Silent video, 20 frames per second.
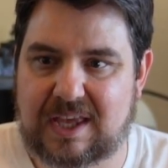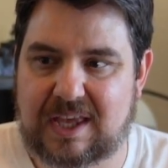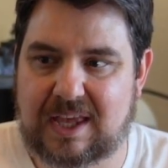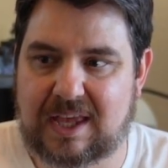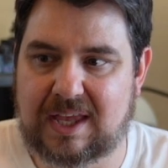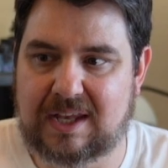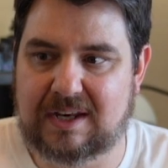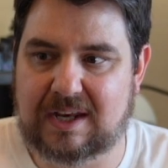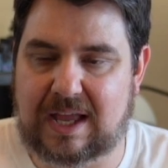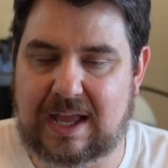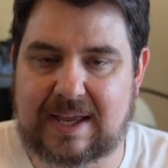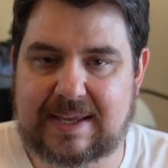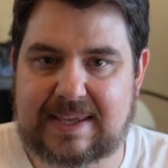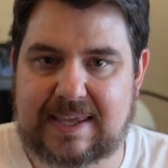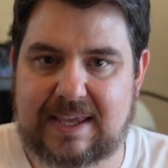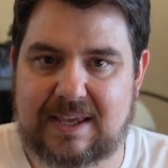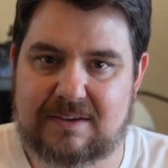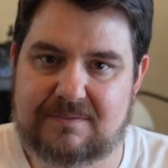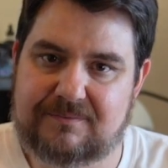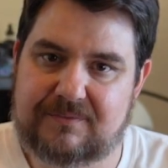and I
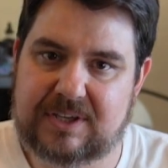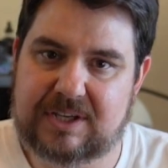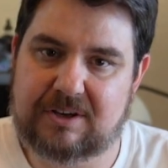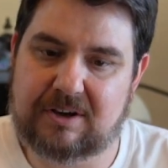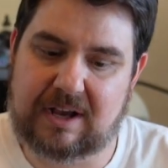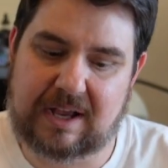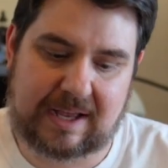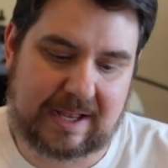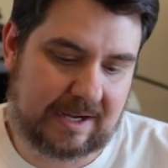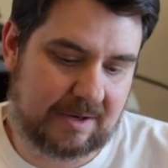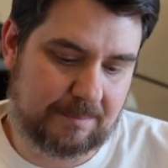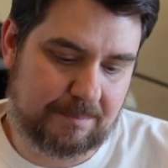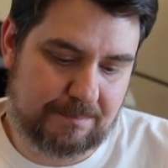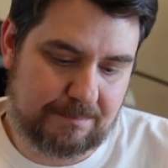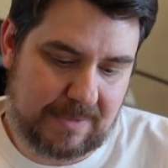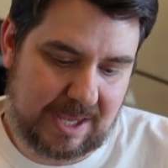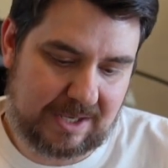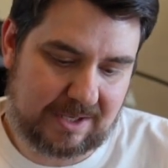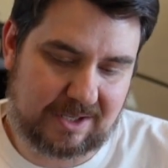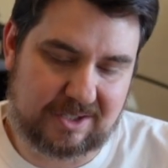can't figure out how to
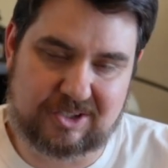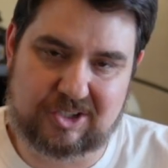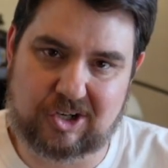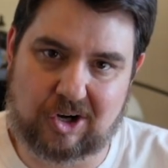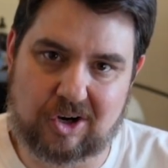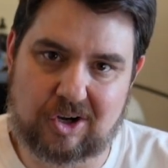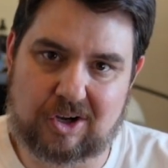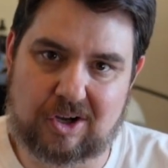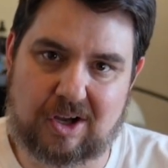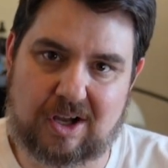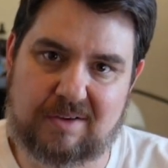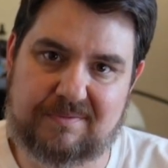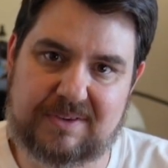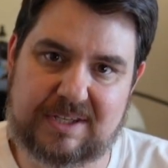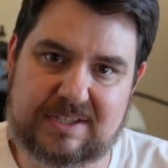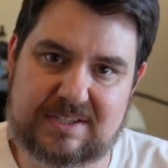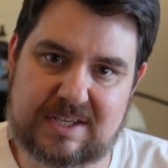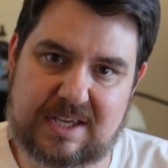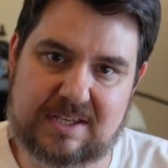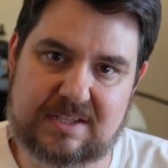make a dark
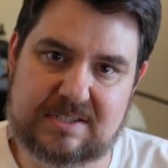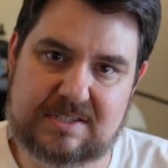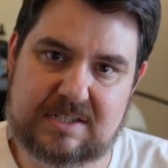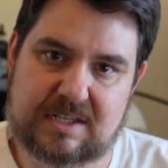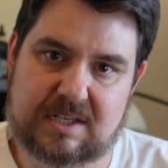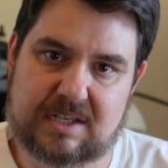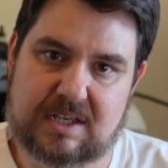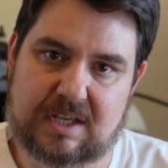coffee taste